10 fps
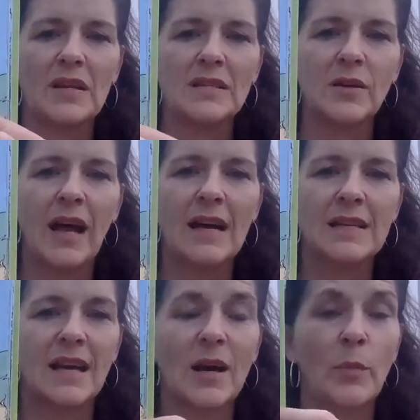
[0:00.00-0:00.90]
So it
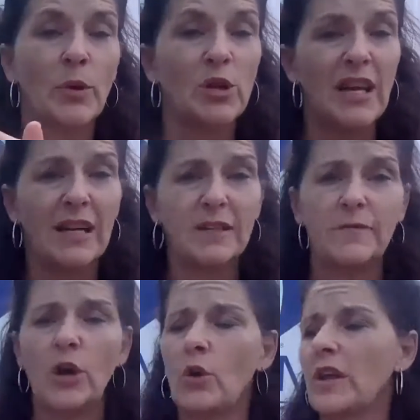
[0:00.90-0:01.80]
has a protective
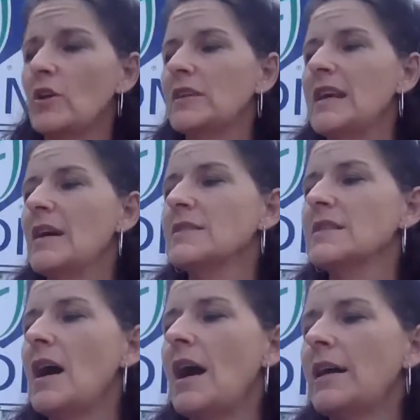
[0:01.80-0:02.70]
coating on the
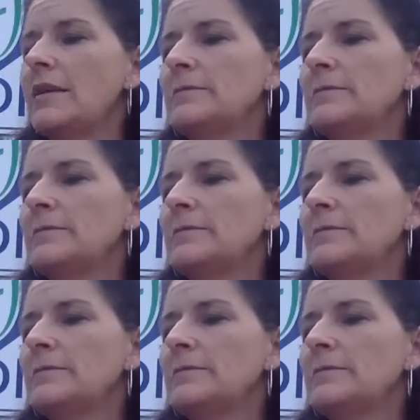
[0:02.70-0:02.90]
outside.